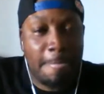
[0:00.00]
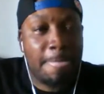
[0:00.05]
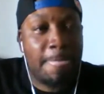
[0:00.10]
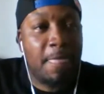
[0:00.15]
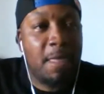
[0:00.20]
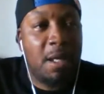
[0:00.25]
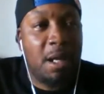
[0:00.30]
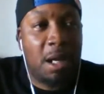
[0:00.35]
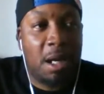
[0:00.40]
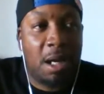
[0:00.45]

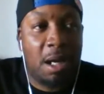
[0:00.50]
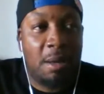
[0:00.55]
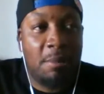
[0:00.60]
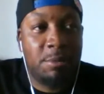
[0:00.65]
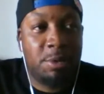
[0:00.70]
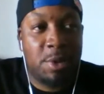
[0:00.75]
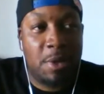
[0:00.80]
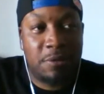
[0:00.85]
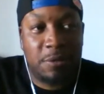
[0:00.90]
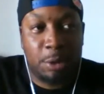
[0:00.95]
you
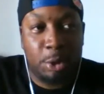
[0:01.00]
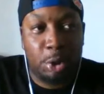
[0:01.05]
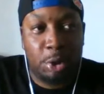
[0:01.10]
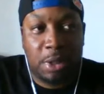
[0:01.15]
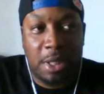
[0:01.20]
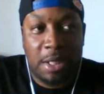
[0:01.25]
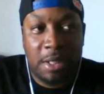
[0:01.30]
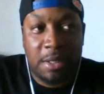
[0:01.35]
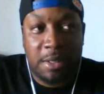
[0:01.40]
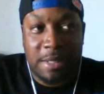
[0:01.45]
have to look
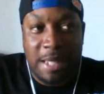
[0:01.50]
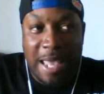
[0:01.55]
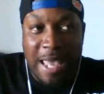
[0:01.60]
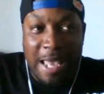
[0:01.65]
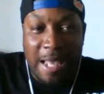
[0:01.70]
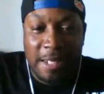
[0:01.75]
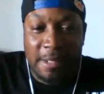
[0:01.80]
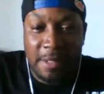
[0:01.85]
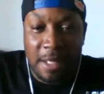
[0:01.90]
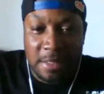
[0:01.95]
at
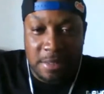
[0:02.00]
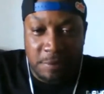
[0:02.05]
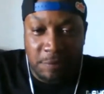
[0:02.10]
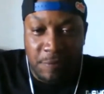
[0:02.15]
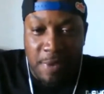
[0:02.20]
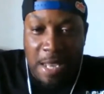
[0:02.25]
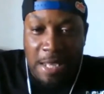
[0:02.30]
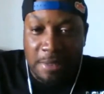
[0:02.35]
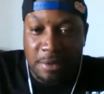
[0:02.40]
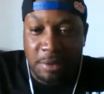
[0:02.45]
that as a
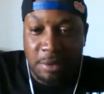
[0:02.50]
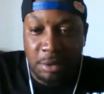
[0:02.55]
factor.